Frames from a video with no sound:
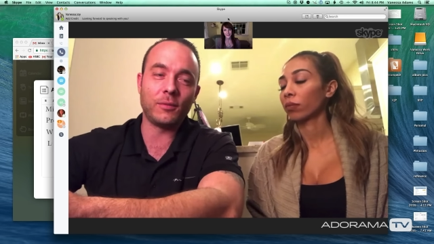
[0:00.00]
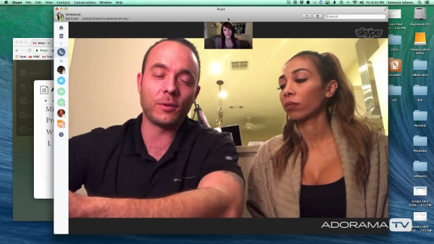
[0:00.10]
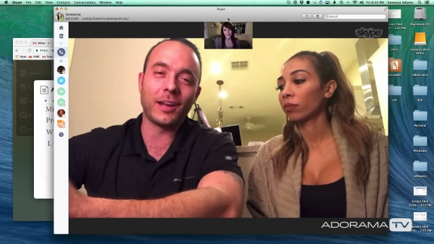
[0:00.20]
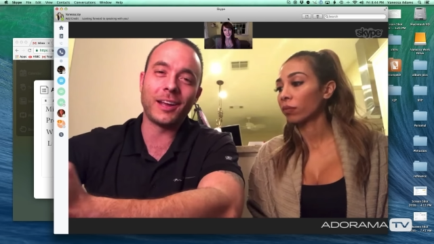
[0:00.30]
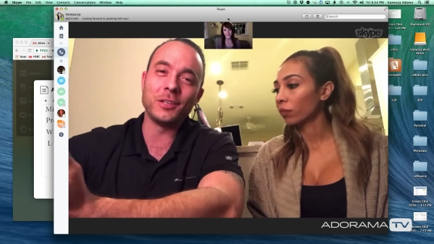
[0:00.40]

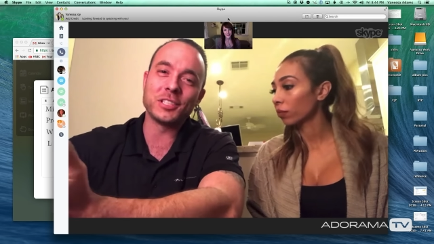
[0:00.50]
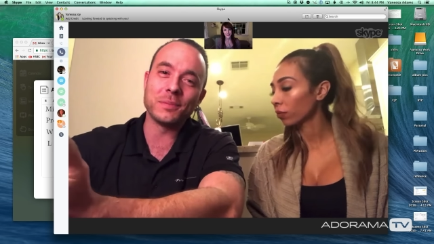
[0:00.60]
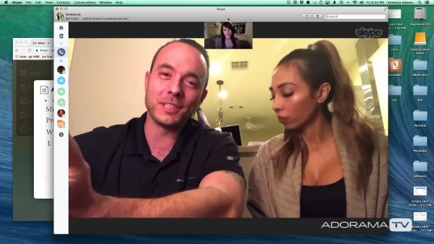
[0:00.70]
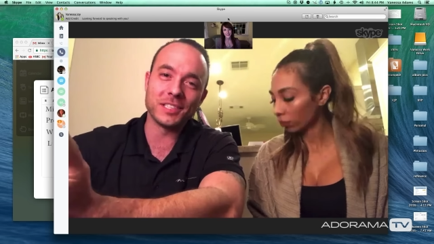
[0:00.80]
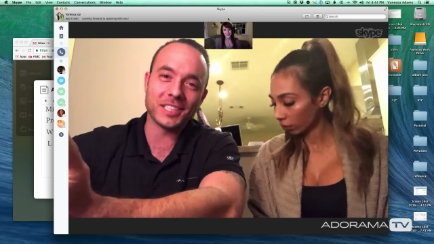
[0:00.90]
Speaker 1: when I used to
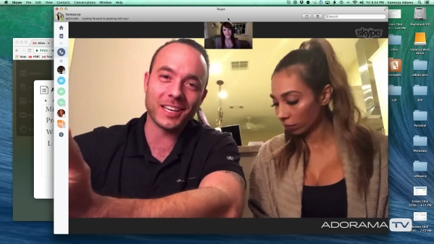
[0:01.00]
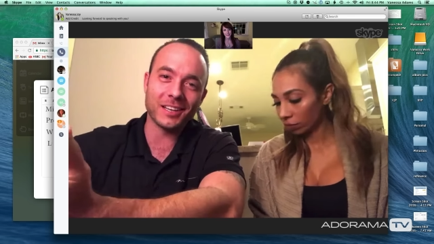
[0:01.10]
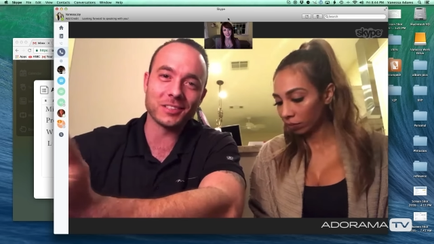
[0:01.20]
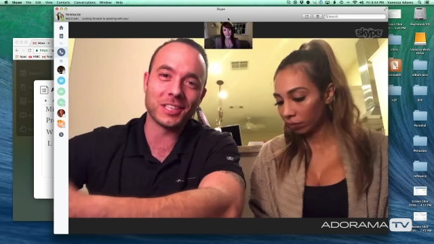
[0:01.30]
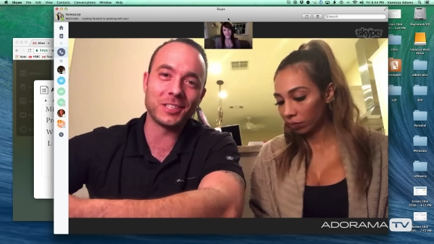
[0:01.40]
be in
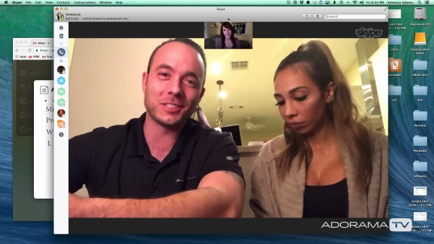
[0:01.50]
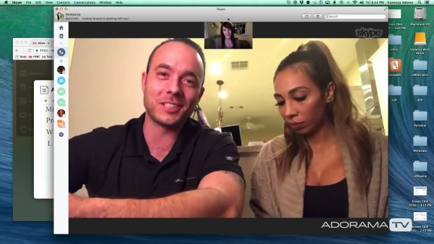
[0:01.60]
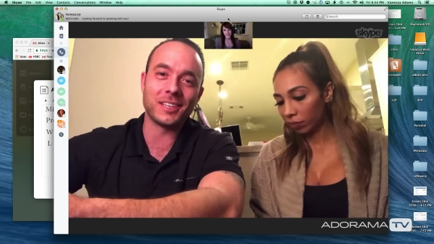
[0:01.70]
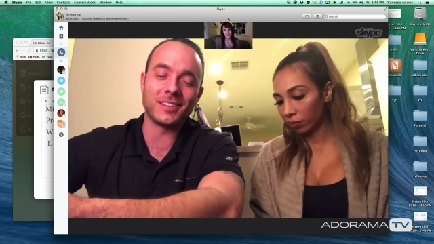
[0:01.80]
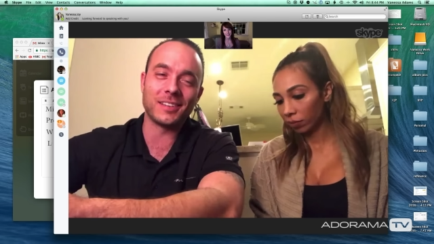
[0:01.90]
sales, they used
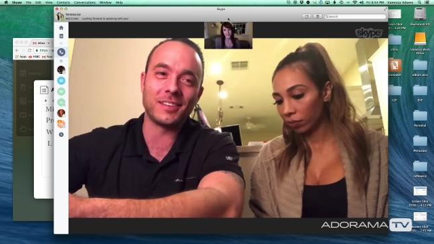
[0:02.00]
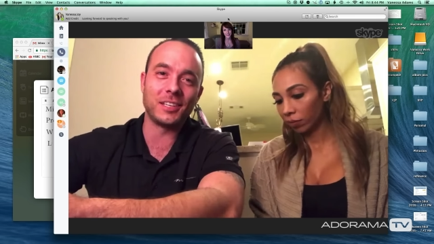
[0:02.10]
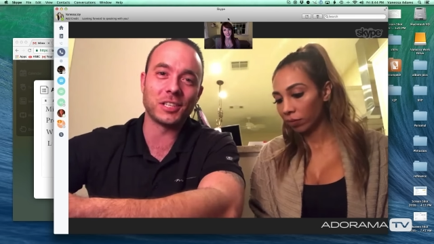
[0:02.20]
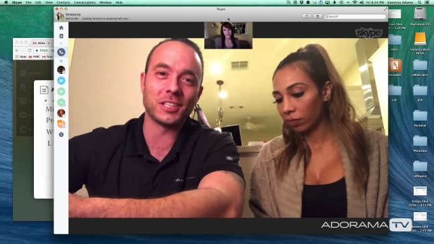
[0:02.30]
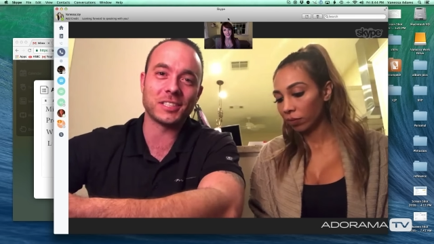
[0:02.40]
to, to
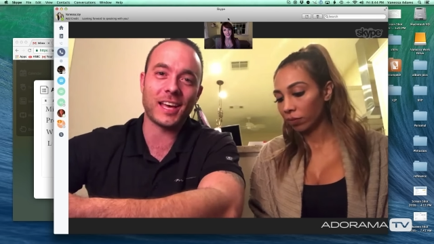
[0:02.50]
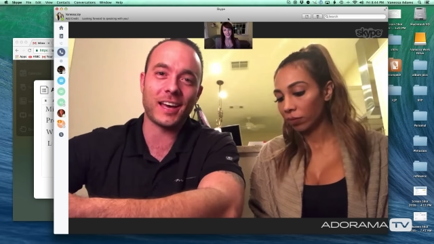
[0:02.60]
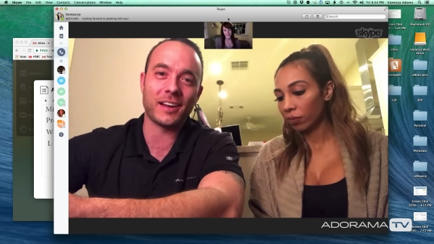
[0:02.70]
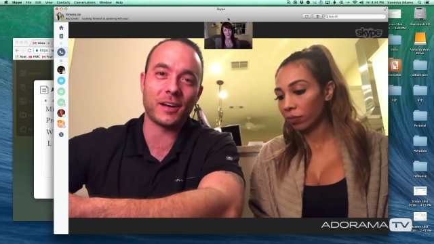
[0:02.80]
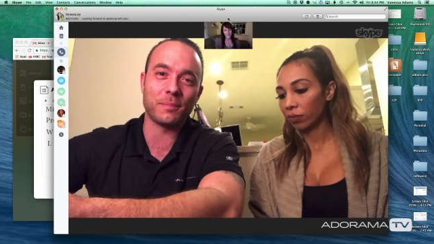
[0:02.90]
teach us
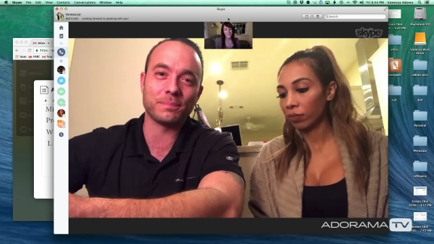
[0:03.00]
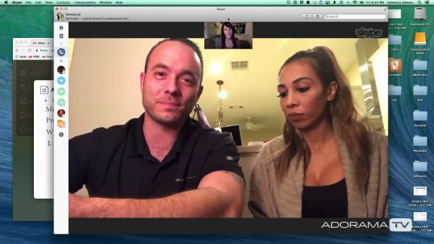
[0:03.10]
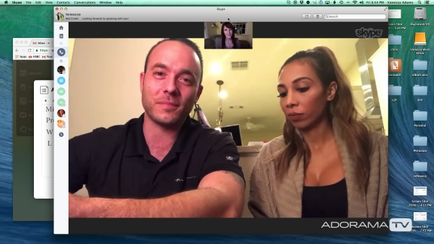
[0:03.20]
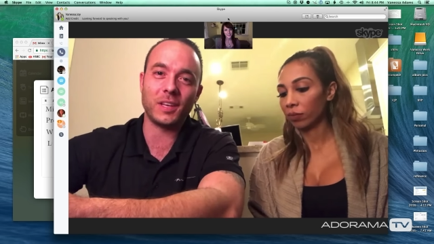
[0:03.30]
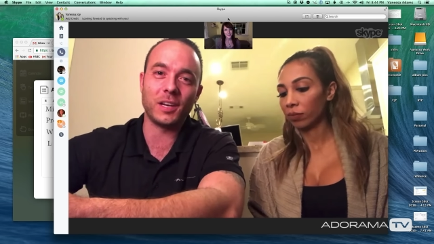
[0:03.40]
that, um,
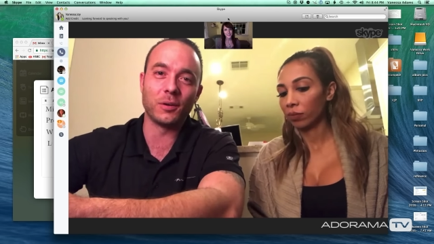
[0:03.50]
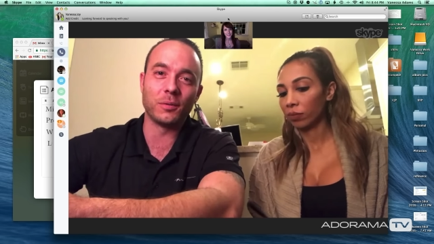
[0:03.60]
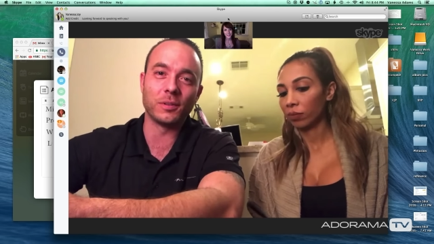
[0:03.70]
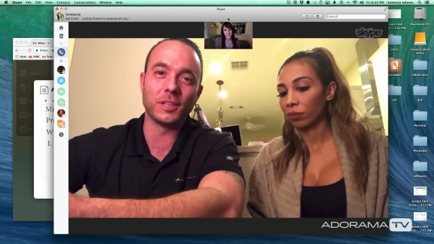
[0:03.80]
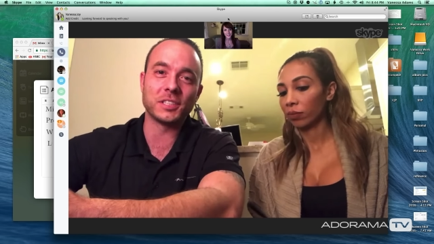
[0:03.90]
you
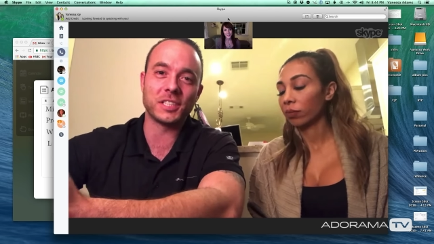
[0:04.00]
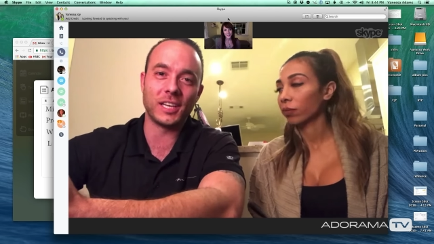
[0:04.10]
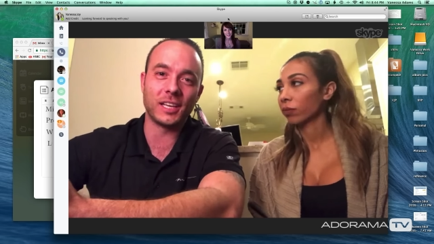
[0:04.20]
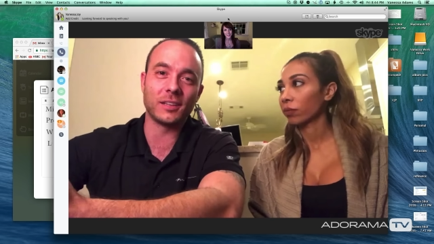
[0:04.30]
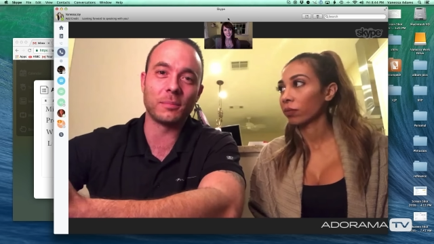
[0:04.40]
know,
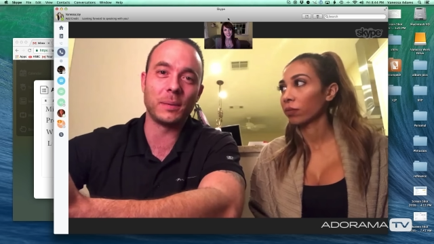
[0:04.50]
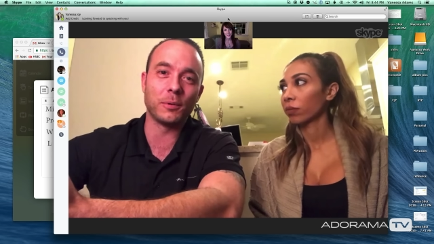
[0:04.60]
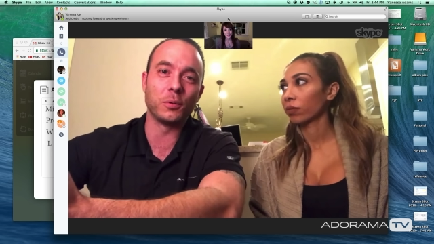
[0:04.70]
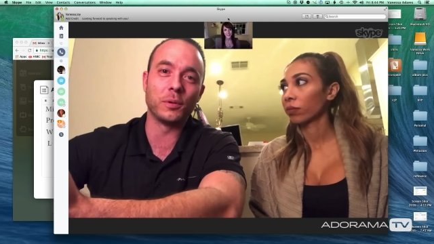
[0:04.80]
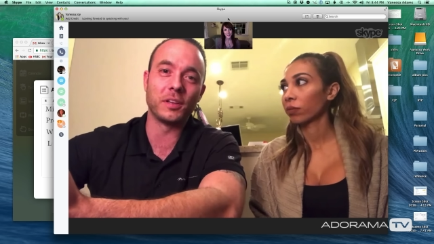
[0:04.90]
listening, the
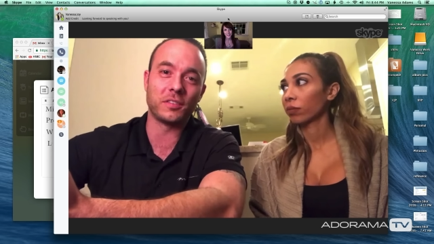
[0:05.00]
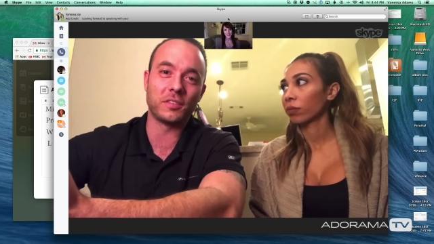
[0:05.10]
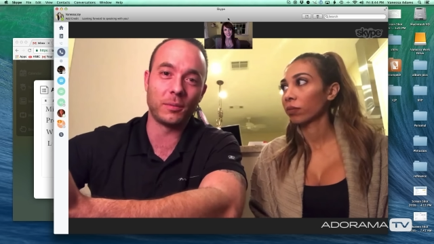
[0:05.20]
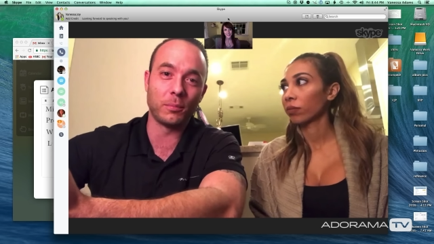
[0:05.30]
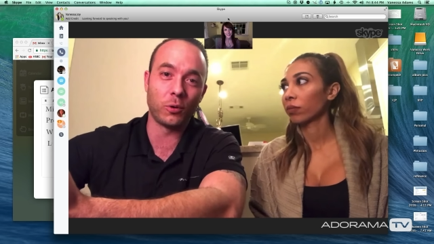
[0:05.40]
people who
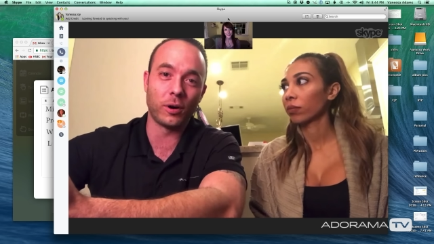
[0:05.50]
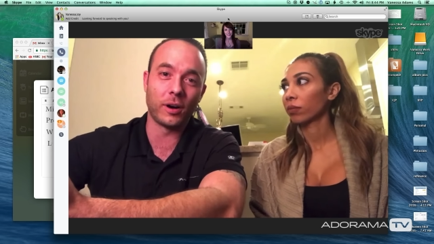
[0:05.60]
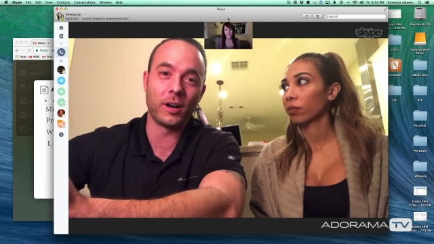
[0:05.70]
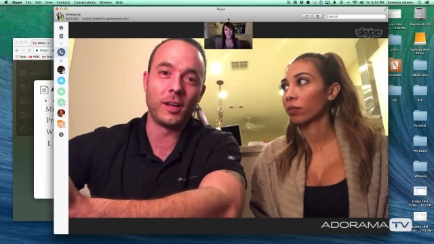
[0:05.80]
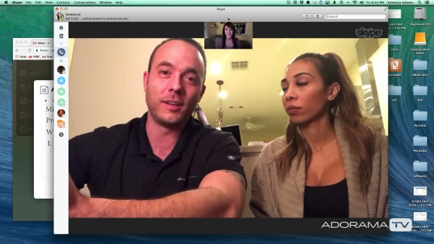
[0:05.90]
listen
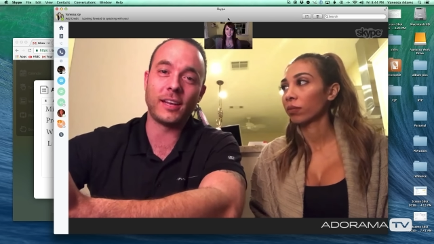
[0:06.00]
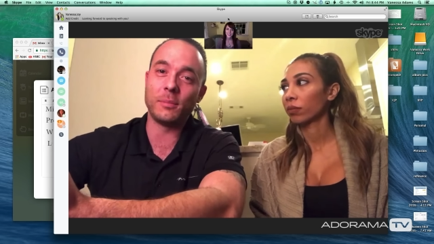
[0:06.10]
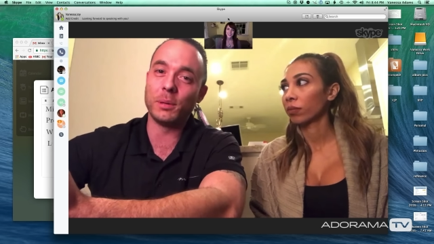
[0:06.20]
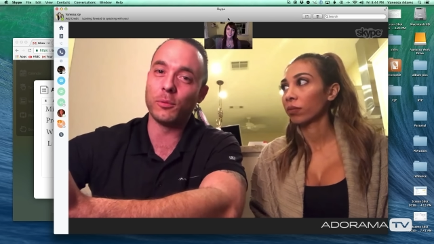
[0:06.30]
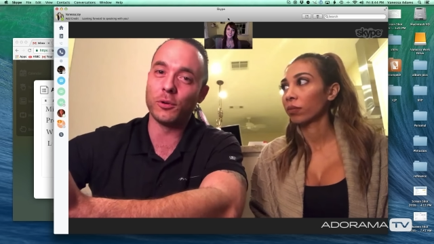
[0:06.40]
more
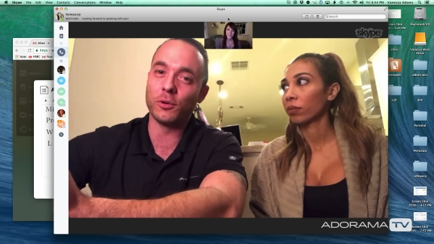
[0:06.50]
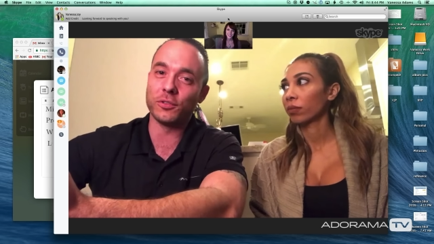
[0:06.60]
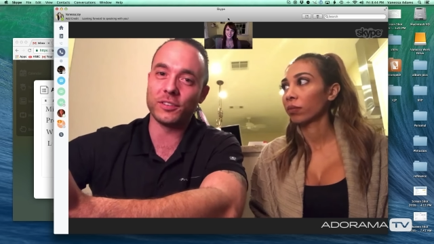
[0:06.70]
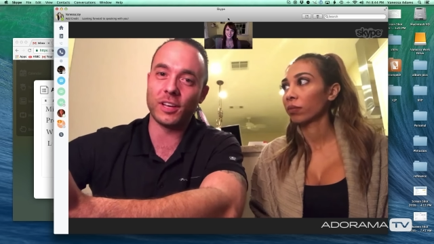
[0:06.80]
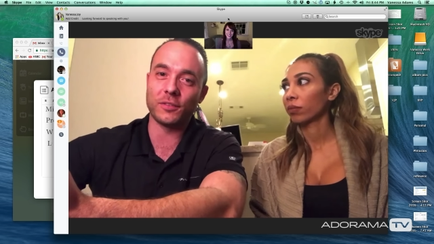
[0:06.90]
tend to be more
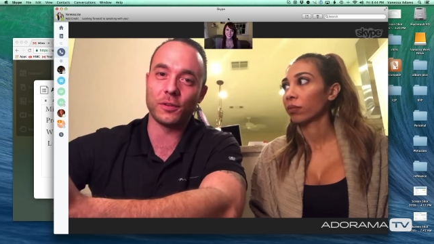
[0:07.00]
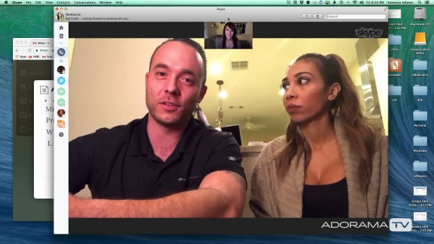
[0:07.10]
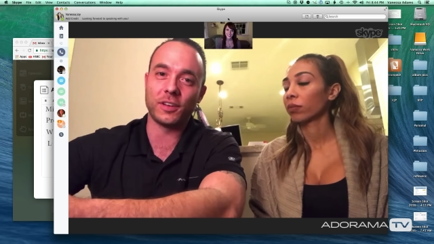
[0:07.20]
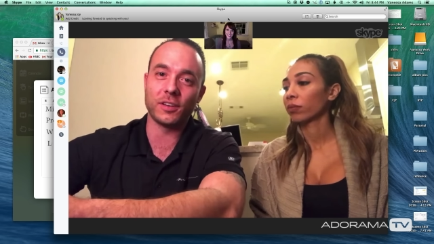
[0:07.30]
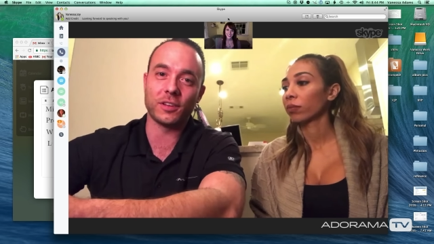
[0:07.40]

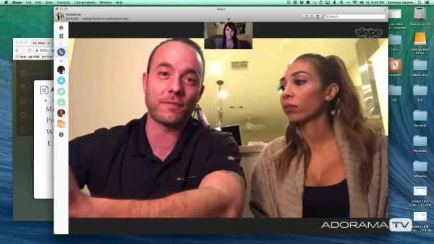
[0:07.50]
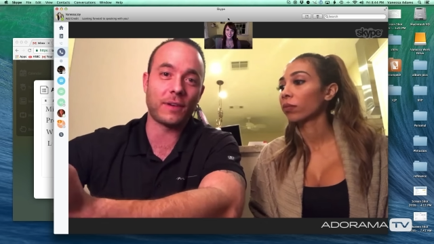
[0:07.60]
successful in sales.